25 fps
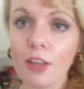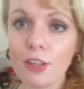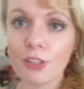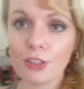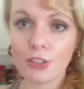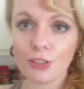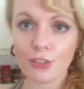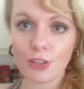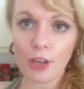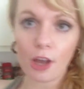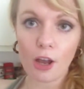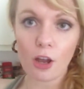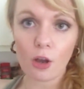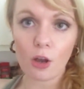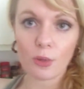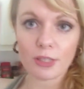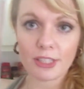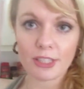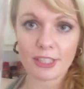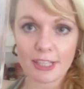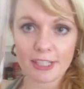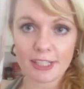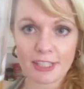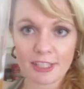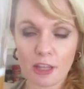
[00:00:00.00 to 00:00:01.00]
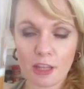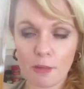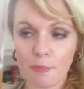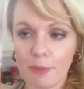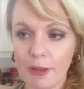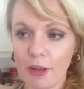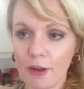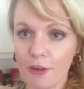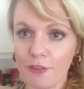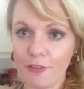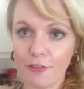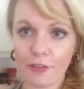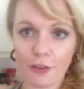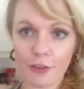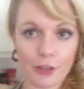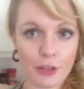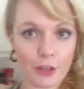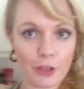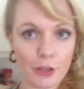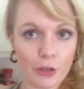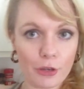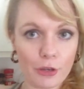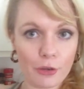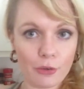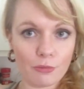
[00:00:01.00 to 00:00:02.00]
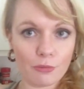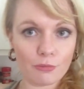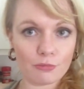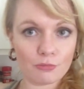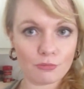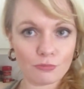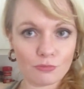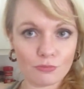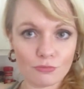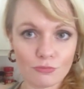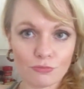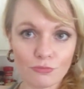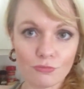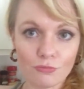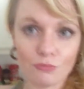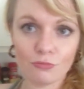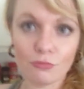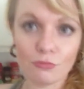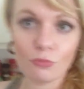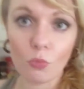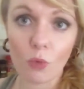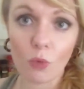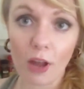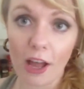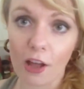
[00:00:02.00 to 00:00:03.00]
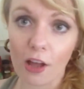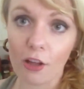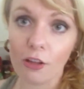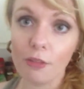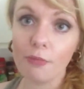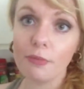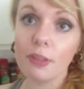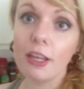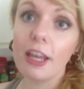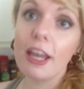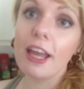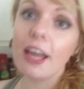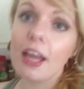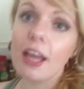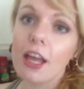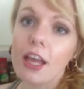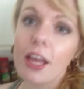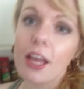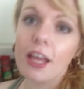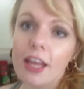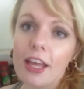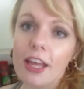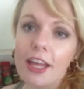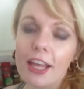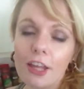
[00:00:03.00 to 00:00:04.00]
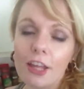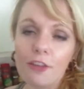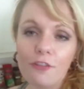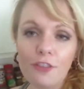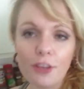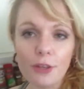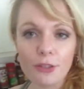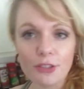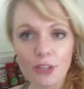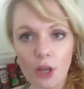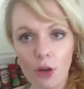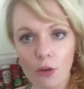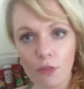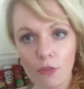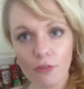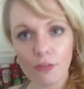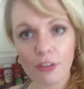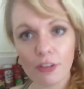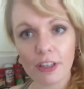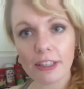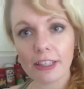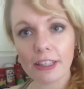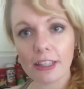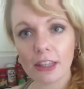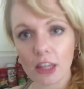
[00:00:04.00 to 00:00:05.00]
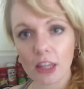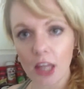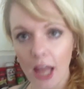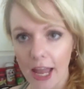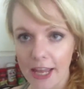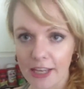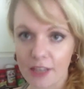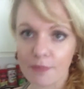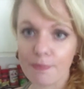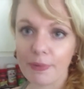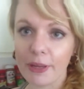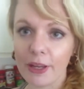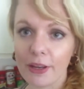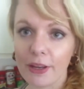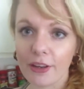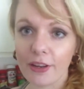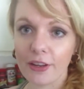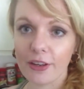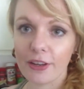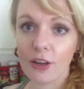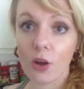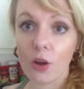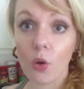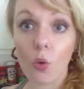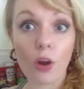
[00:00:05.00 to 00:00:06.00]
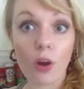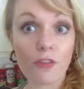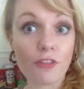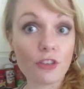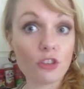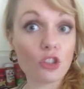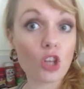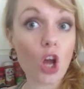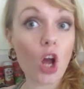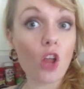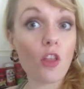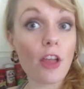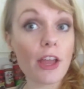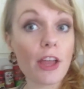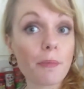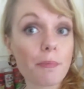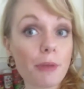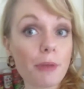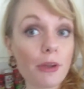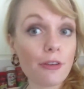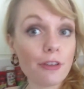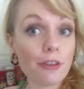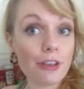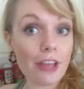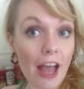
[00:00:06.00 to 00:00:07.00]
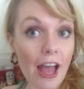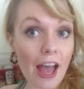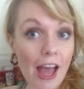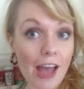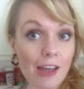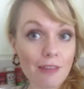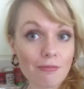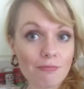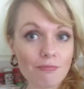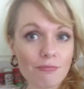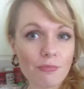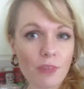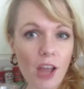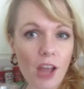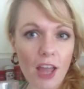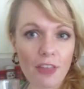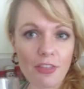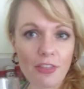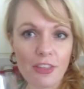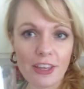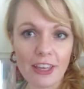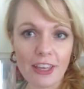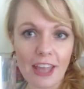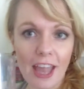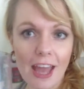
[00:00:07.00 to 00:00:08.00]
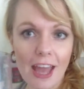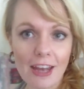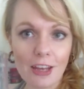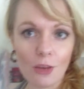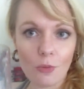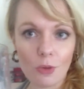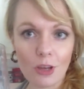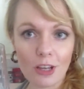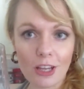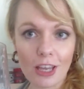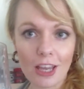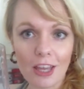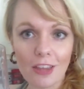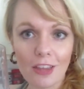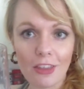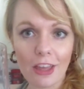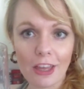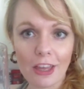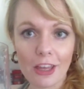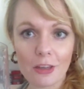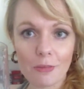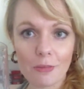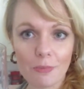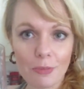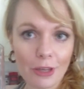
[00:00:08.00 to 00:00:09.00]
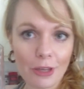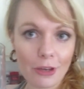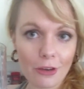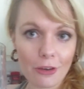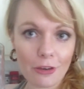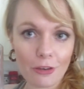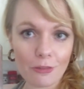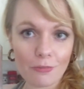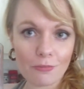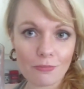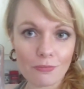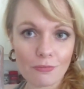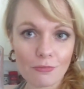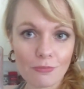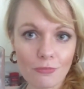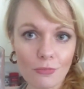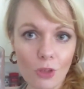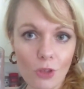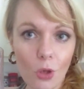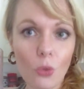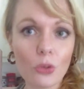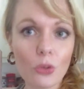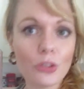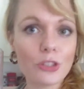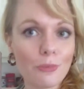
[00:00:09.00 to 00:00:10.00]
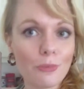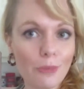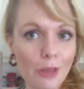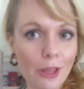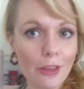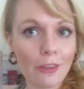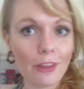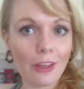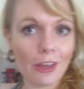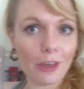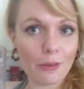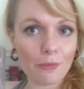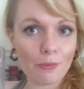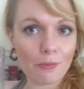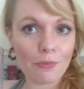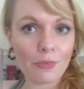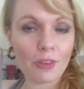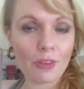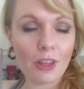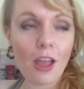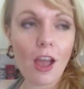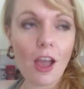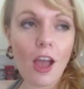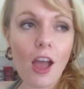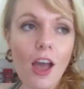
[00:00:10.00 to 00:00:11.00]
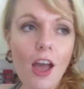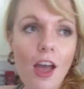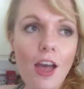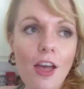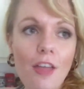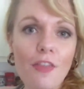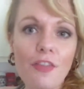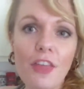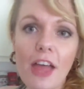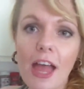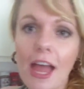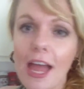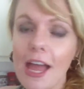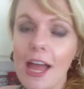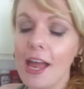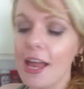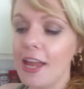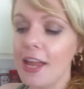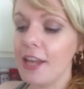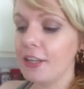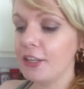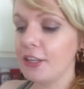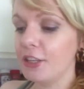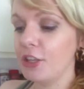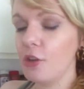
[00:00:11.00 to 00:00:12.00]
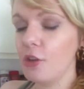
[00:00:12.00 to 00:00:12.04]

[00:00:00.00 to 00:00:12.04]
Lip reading: So, is this the beer for you? Well, if you don't really like beer, or if you don't like beer yet, I think anyone can like beer, ultimately, then